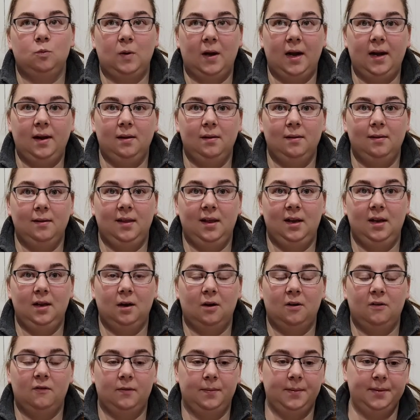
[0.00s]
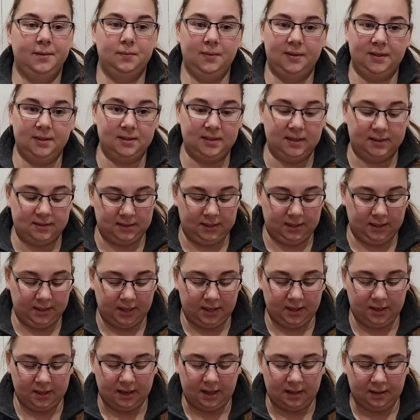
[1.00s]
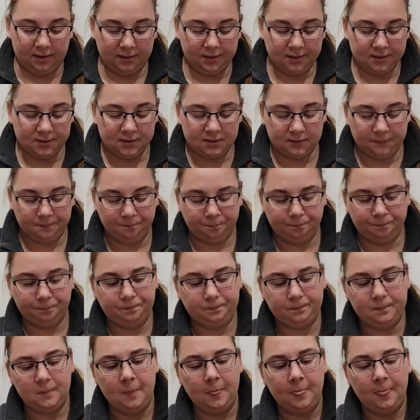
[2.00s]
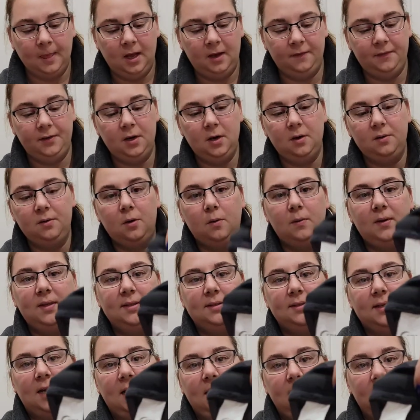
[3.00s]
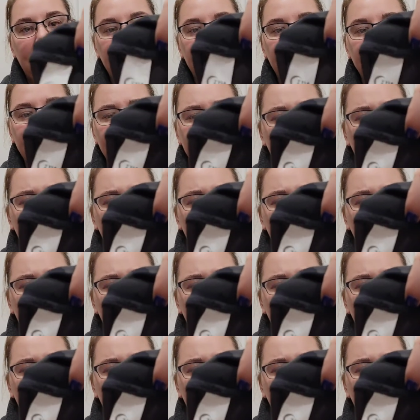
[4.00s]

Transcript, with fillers: regularly go for between 60 and $80. If you don't know what Zyia